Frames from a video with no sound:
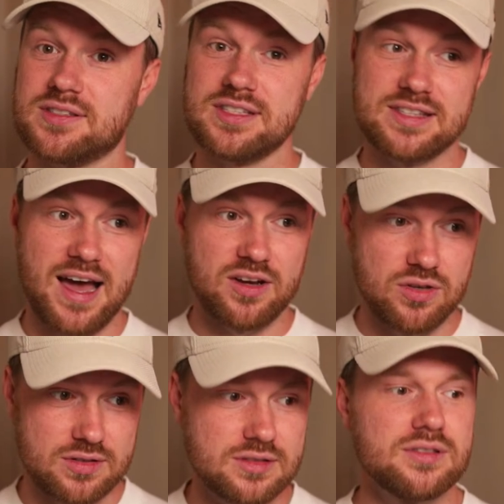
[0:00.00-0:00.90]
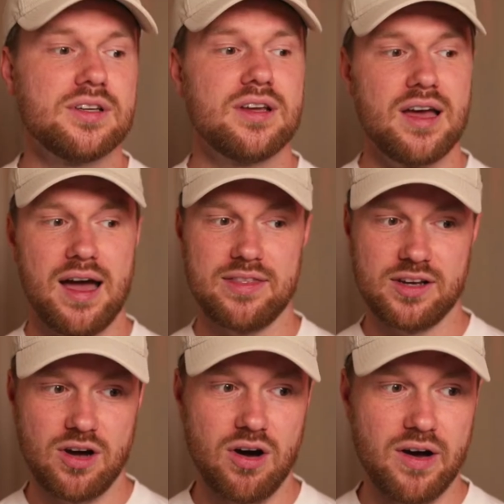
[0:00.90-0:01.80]
that good and the
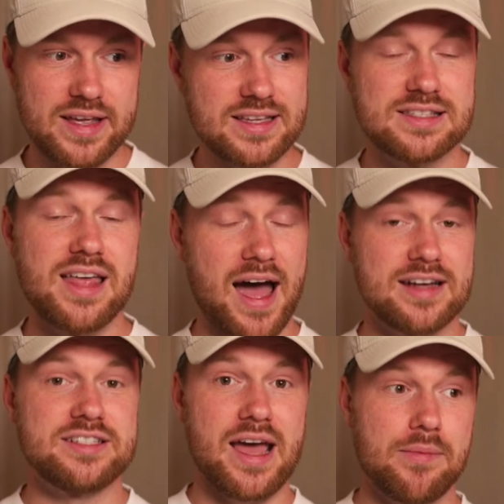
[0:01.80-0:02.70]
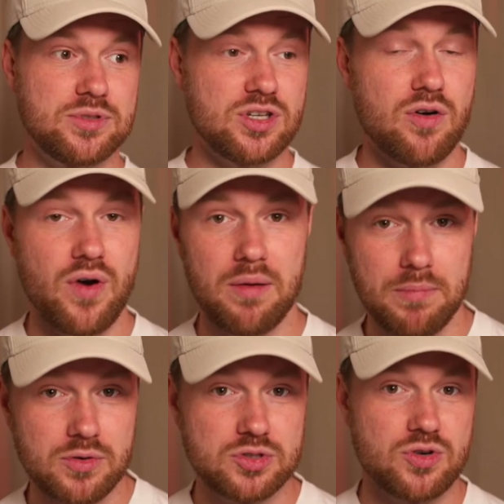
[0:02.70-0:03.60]
car is that adept around
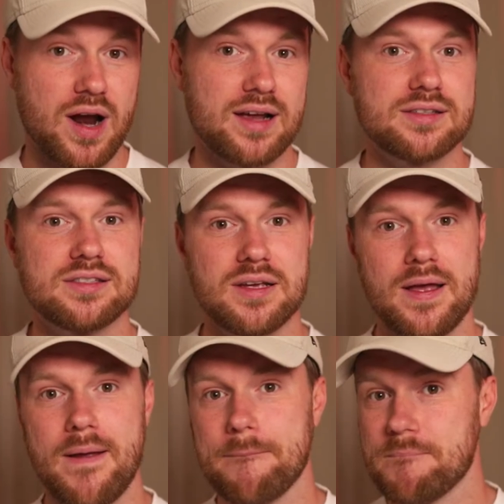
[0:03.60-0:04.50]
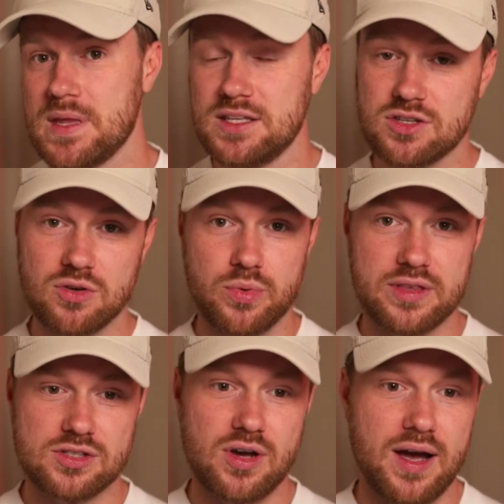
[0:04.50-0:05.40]
most tracks, he's going to win the
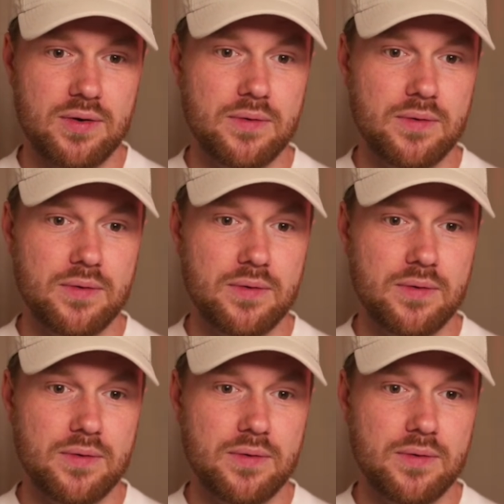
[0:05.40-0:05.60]
title.